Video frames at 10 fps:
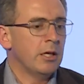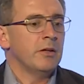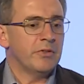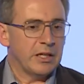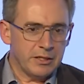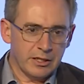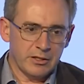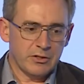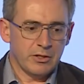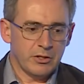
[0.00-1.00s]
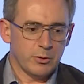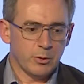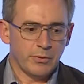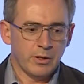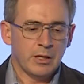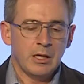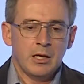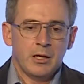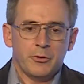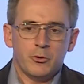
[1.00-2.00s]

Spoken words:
then you get into the issue of there